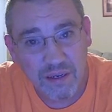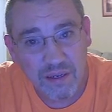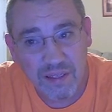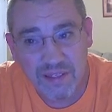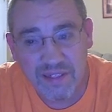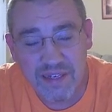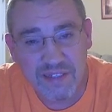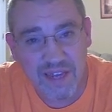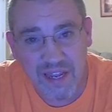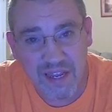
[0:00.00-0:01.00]
This is
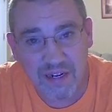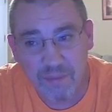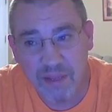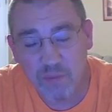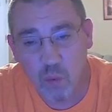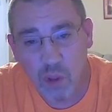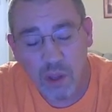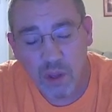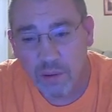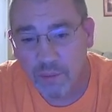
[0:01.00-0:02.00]
insane. I mean,
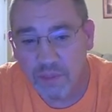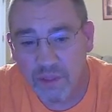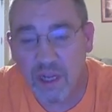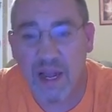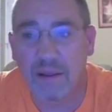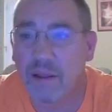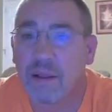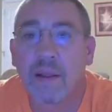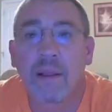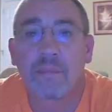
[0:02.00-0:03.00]
look, I,
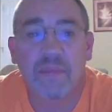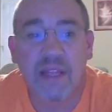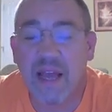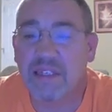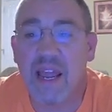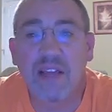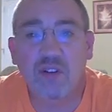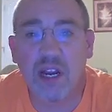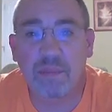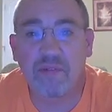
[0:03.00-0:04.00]
guys, I ain't
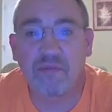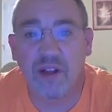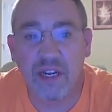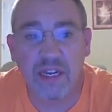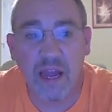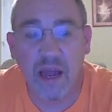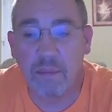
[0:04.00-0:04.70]
trying to be funny now.